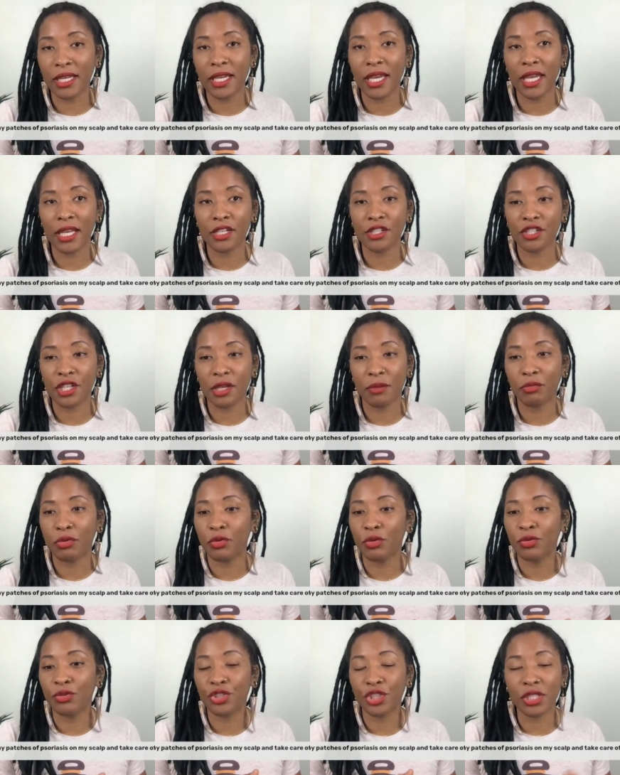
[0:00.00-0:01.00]
medicated
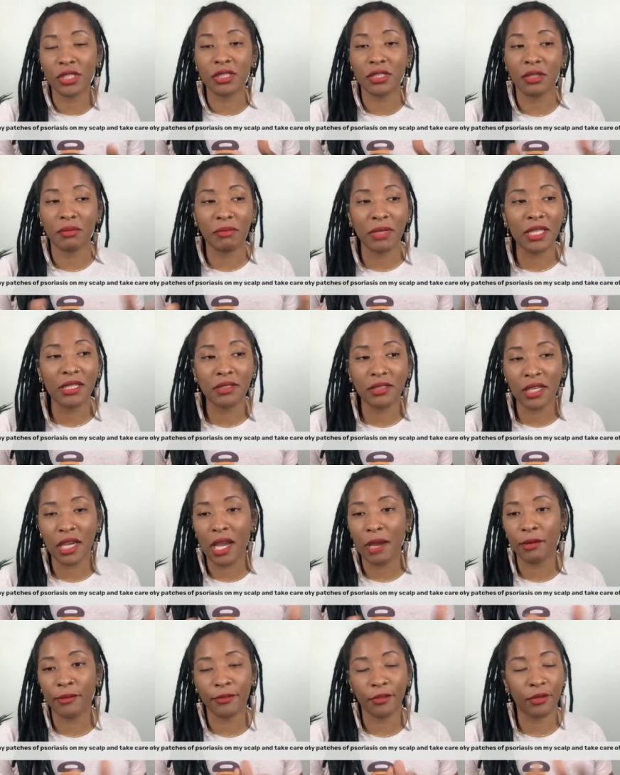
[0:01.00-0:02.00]
shampoos just in the
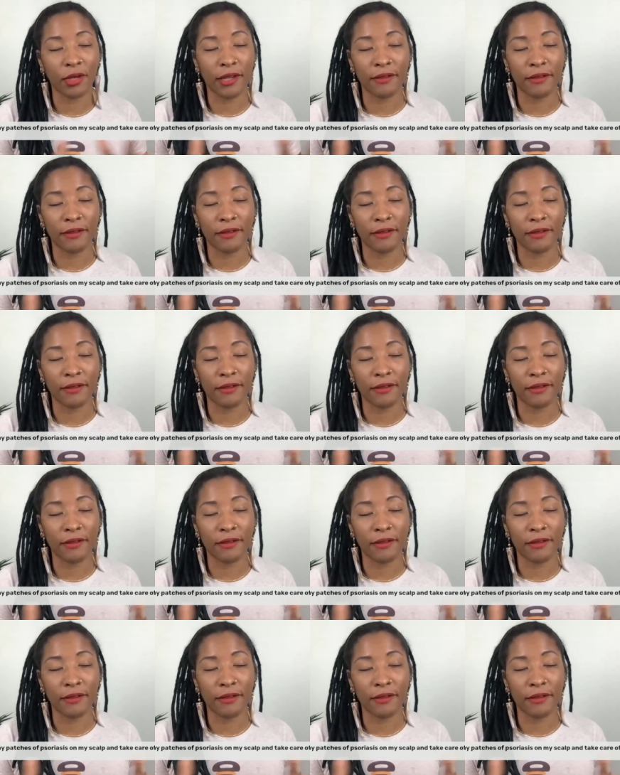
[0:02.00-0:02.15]
meantime